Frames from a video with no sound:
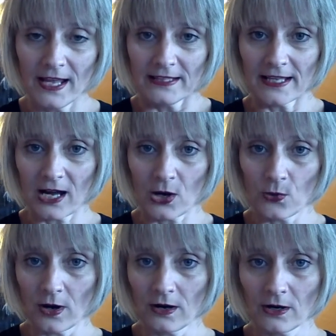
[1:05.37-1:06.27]

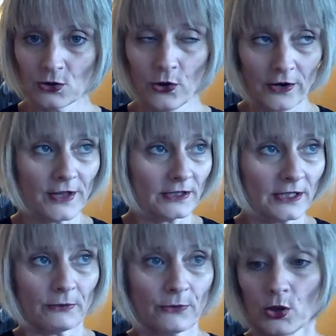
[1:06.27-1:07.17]
Now, you heard that
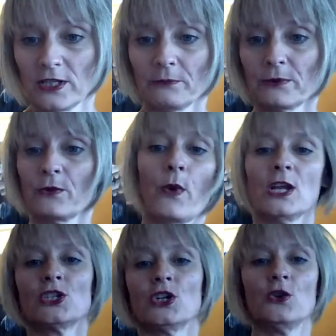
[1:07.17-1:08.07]
word
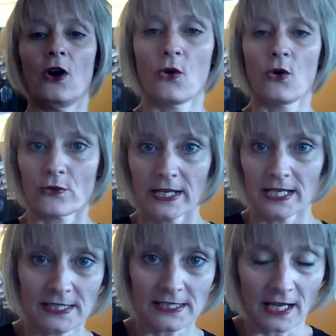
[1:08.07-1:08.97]
deprivation, you're already
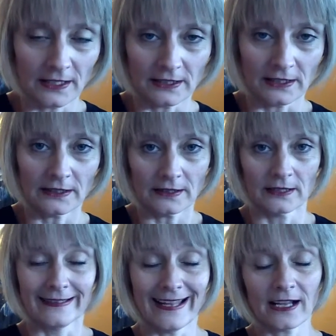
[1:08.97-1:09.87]
excited,
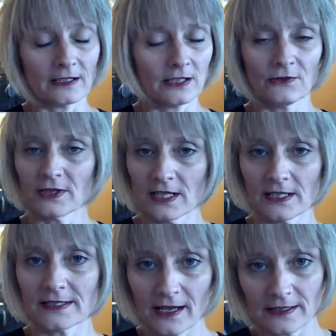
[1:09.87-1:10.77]
negatively
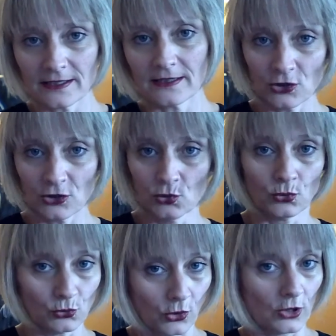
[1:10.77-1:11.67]
excited that you
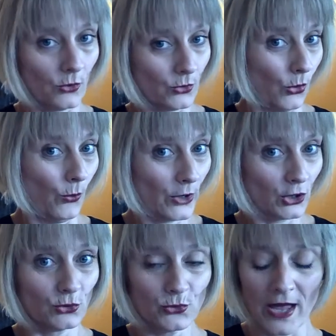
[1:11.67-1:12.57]
don't want to
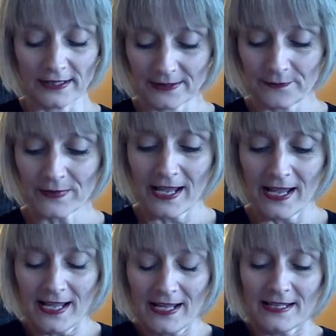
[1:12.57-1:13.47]
do that.
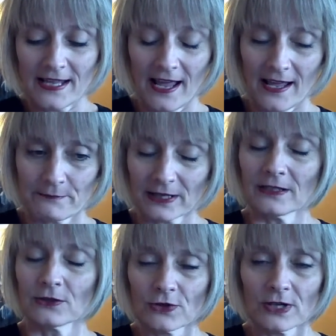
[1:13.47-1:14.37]
But
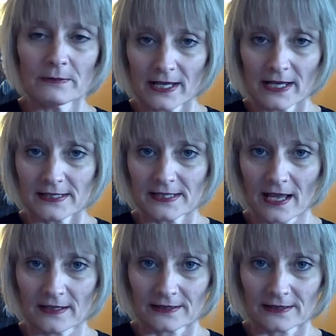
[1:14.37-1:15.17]
it really makes sense.